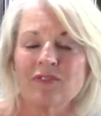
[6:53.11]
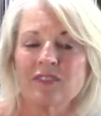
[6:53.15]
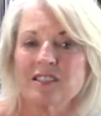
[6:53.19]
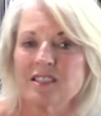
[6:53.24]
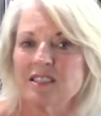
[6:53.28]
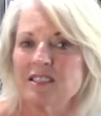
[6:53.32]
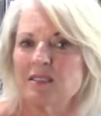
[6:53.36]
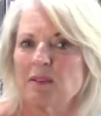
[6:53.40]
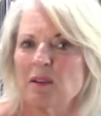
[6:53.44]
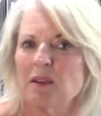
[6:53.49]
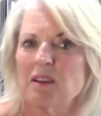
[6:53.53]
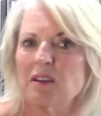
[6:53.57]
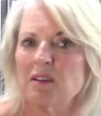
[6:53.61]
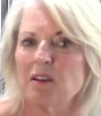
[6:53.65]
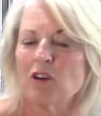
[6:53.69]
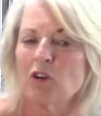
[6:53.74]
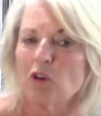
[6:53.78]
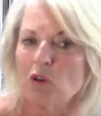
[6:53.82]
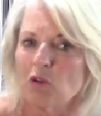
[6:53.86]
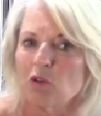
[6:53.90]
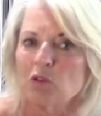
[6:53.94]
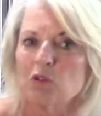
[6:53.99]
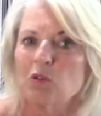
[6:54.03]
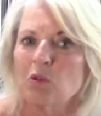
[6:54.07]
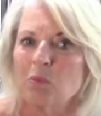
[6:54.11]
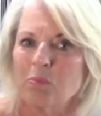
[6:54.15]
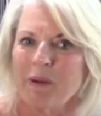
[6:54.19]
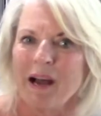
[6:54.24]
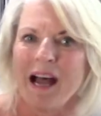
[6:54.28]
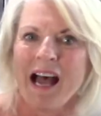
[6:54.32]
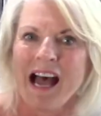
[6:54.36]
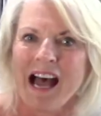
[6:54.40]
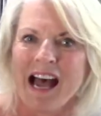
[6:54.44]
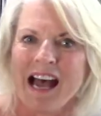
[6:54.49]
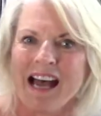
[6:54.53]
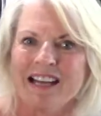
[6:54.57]
this hurdle
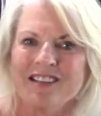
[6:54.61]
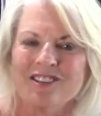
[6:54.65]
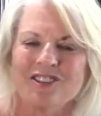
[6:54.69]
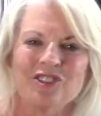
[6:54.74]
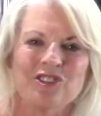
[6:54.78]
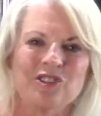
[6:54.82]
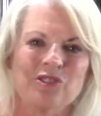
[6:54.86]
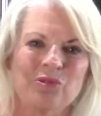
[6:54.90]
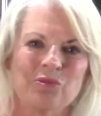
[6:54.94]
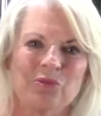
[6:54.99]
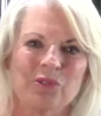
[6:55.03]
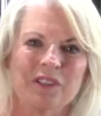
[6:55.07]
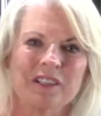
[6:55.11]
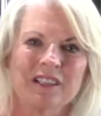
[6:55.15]
behind you